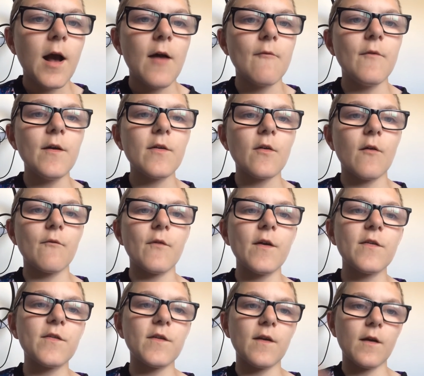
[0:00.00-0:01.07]
And
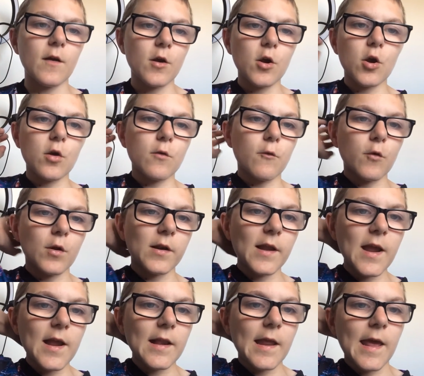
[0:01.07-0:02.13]
this
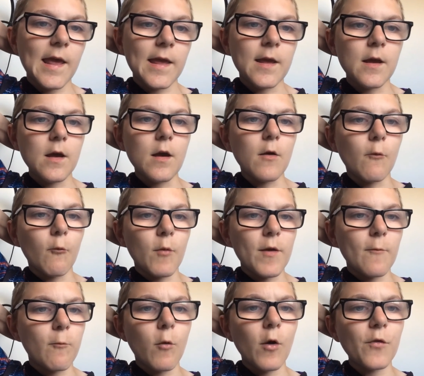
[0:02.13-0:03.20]
clearly,
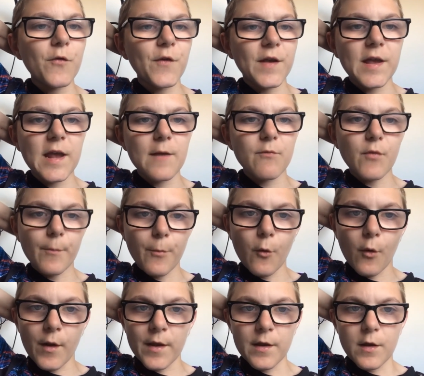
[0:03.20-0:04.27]
we want to keep the
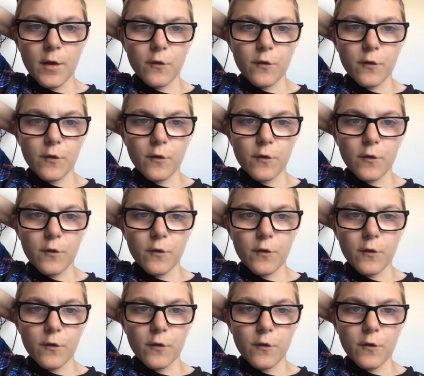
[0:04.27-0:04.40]
boy,